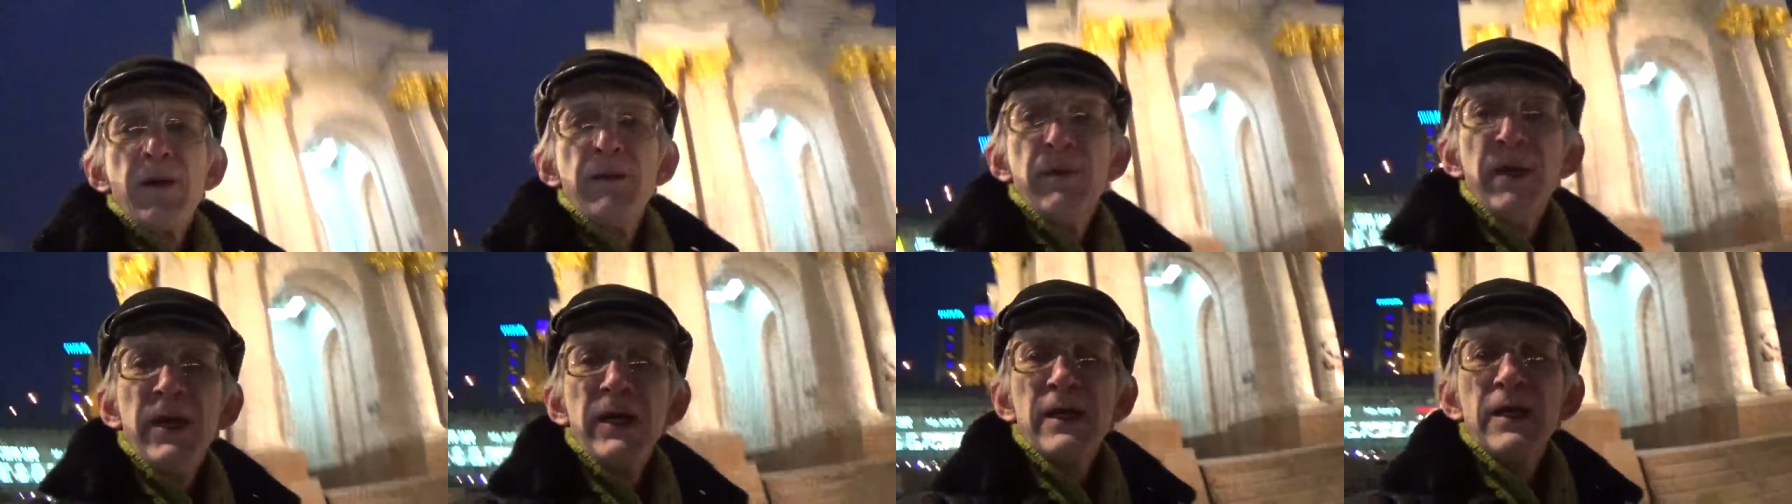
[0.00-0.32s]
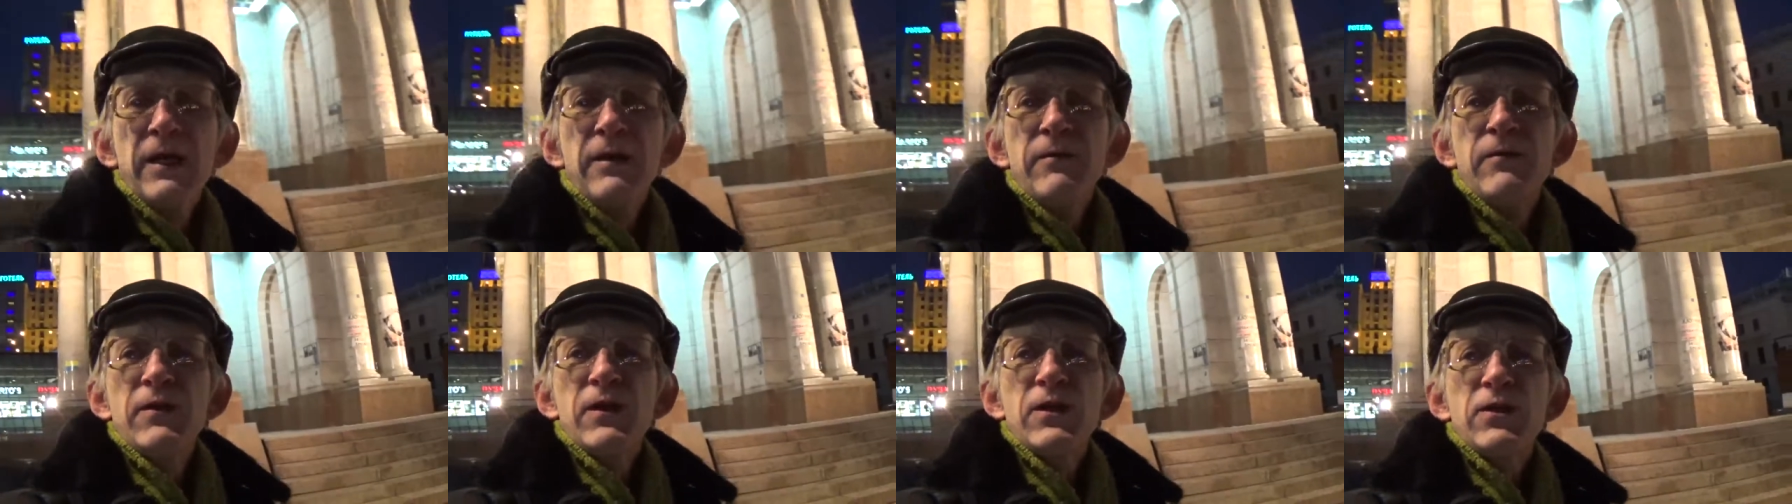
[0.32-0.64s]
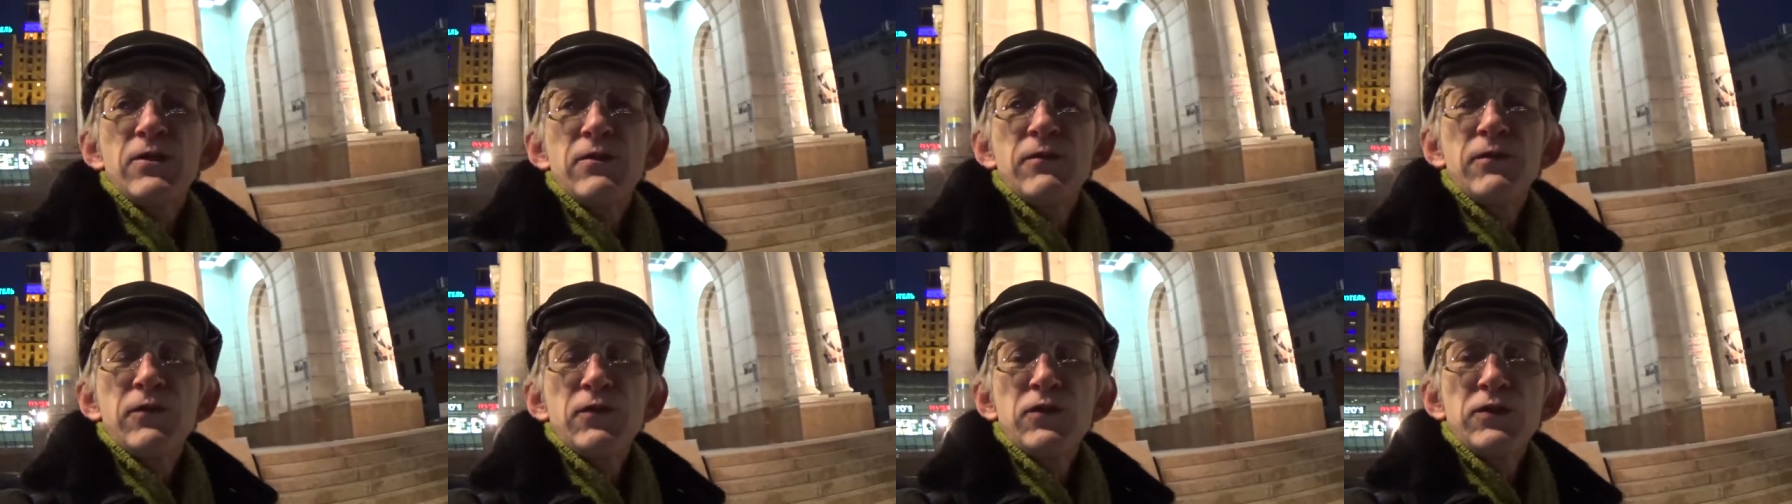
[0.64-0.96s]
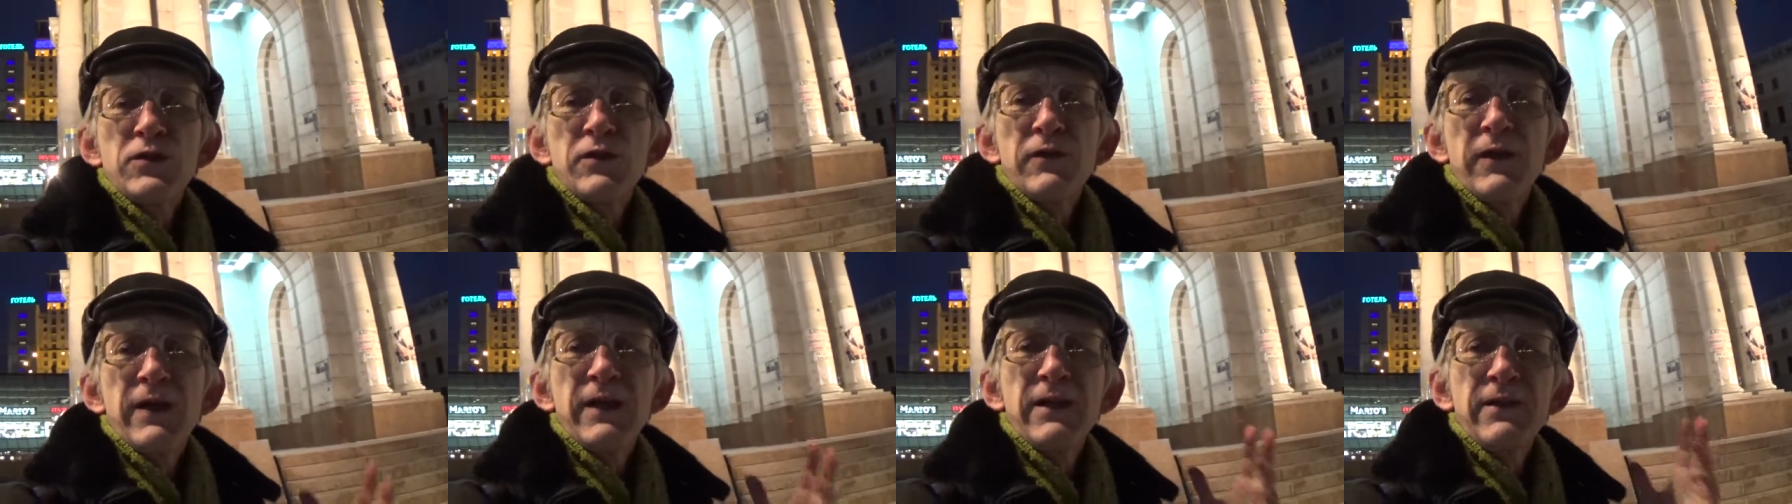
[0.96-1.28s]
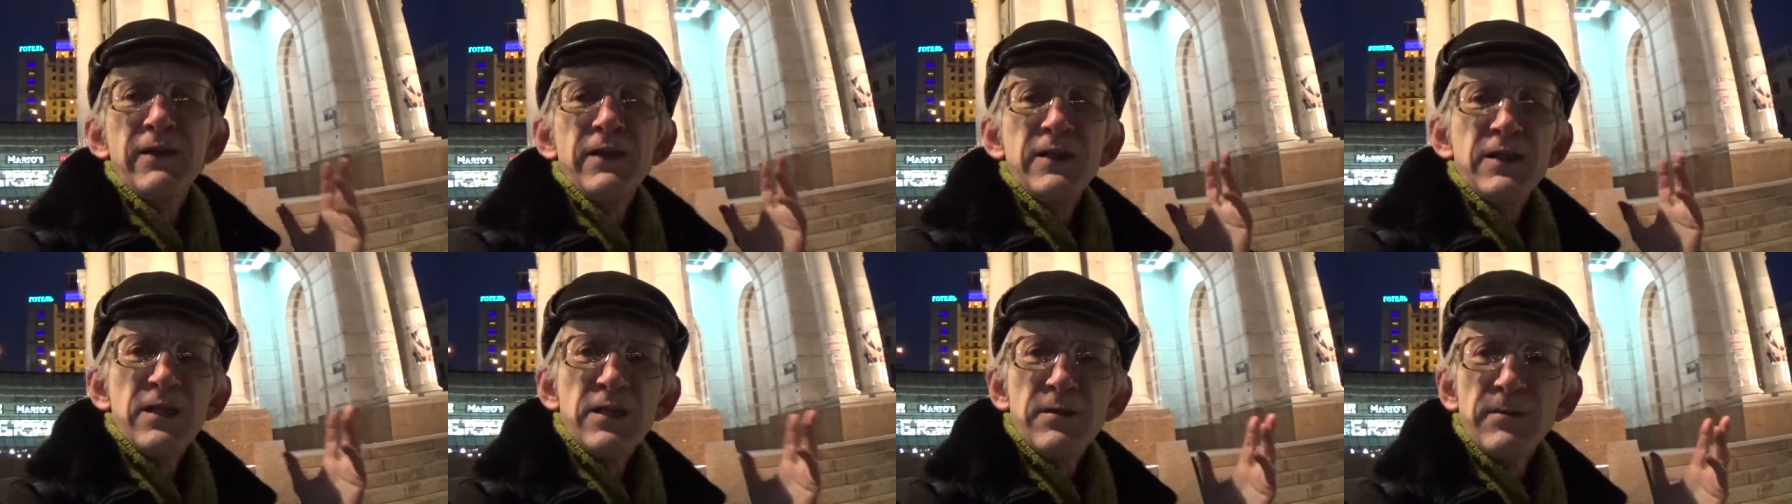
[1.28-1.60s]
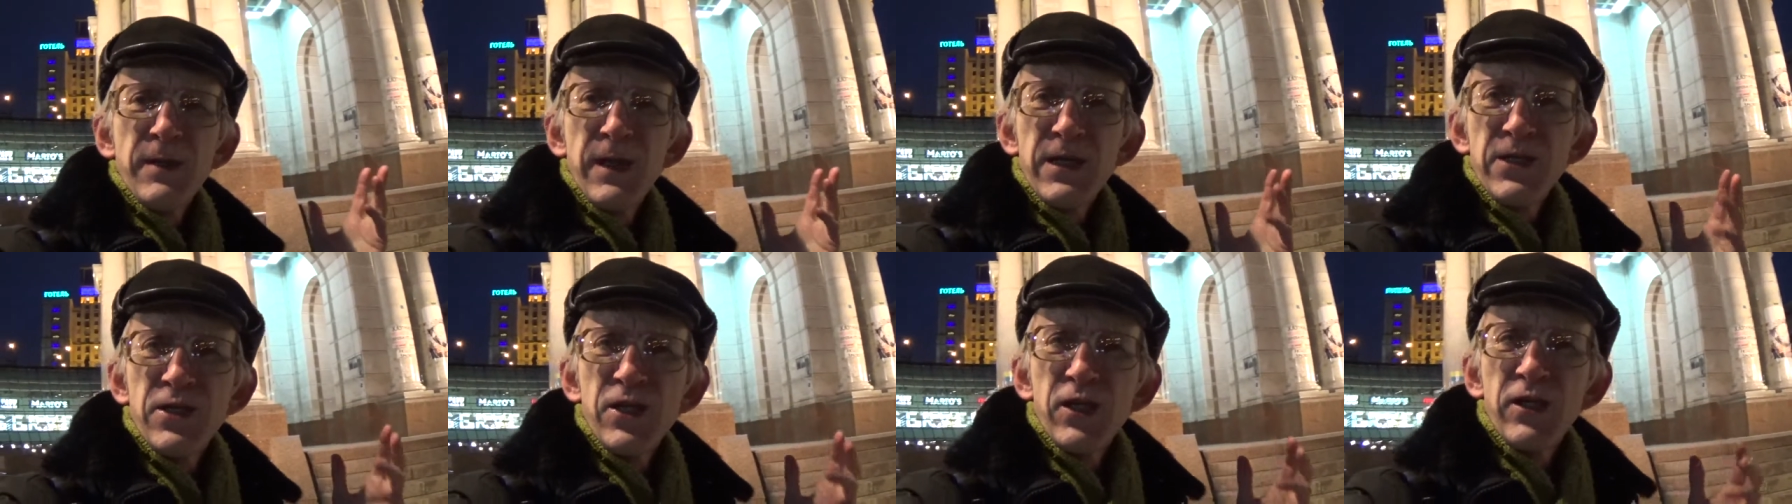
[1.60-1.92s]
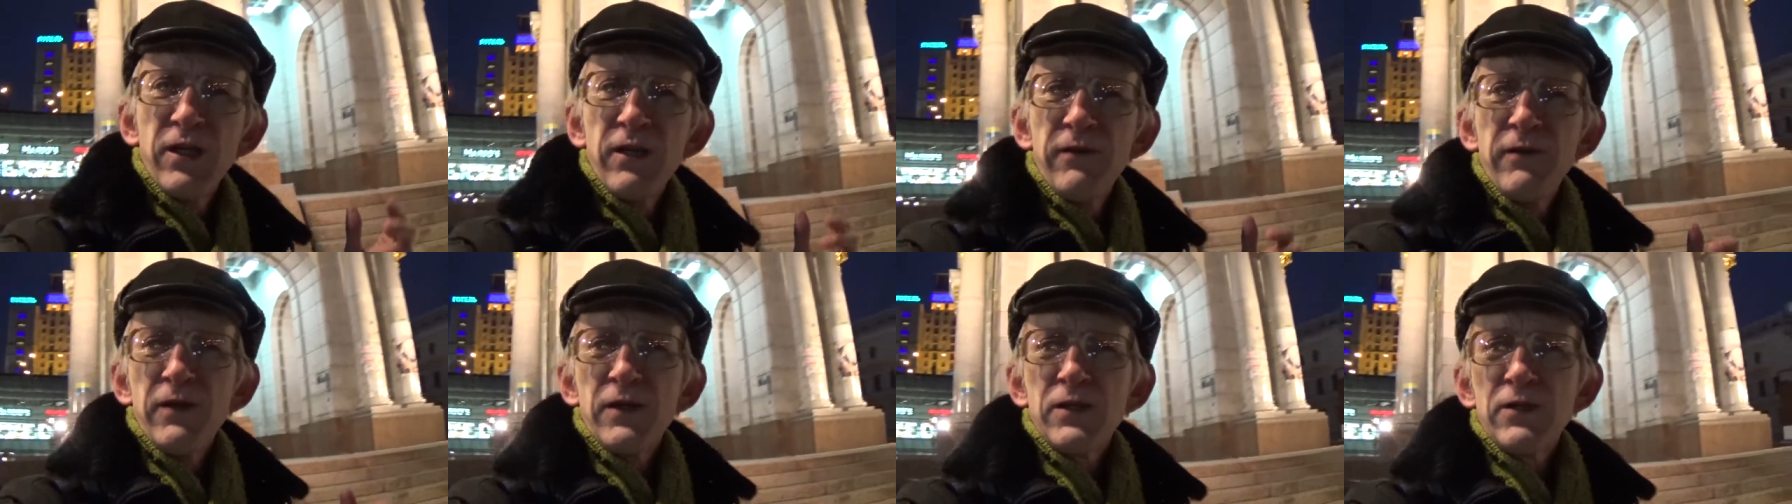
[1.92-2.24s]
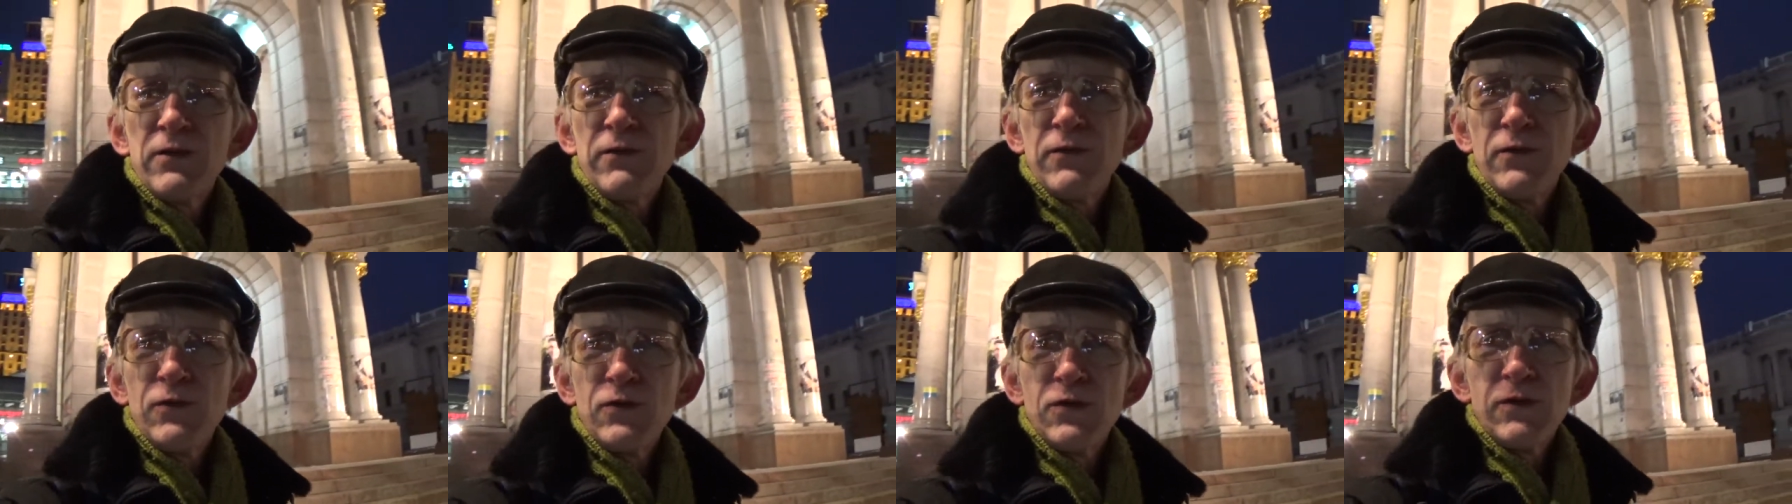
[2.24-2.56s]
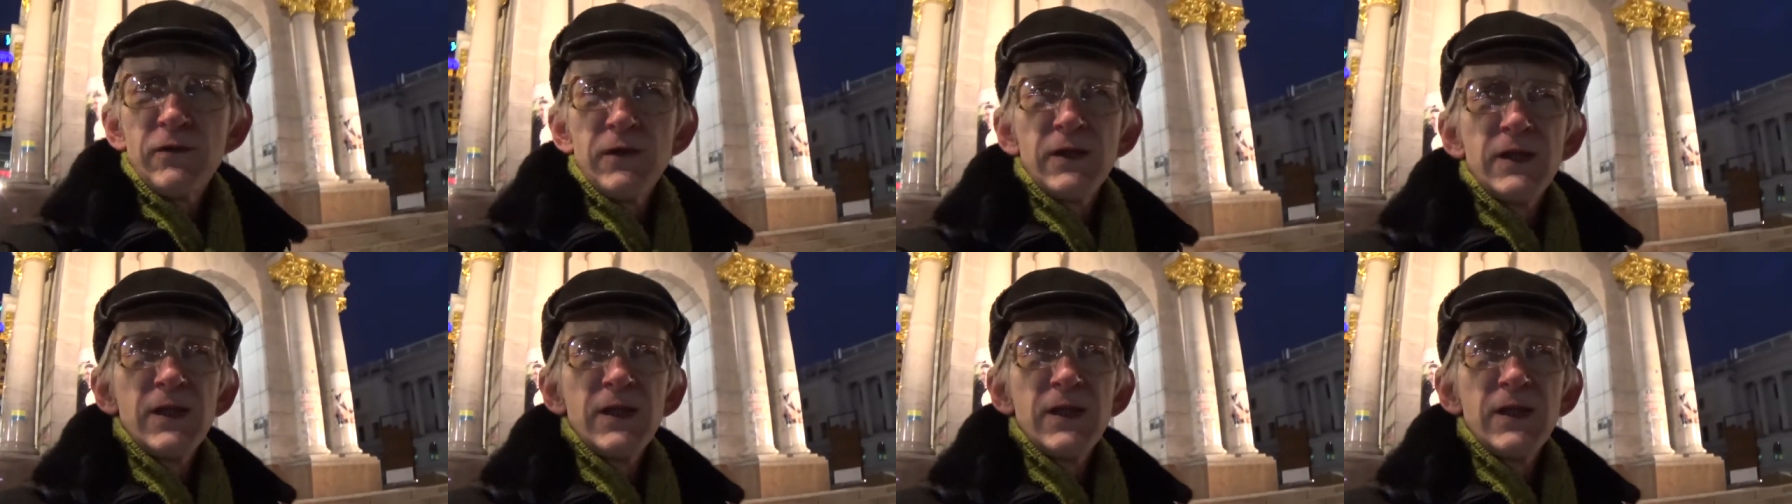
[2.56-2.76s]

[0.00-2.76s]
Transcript: My name is Viktor Fursov and this is my channel Viktor Fursov,